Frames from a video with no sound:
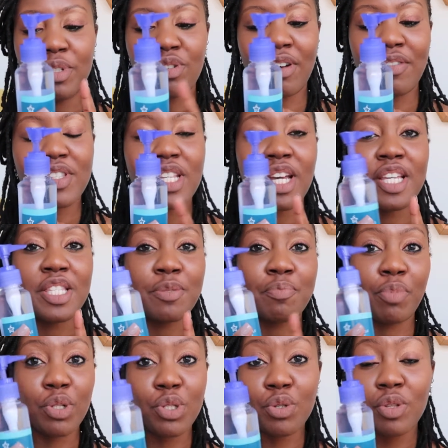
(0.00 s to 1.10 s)
travel size
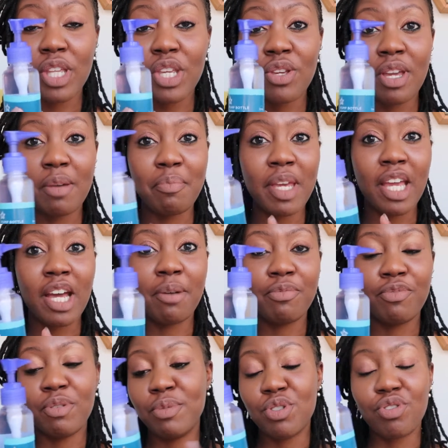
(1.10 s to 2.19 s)
bottle that you can pick up from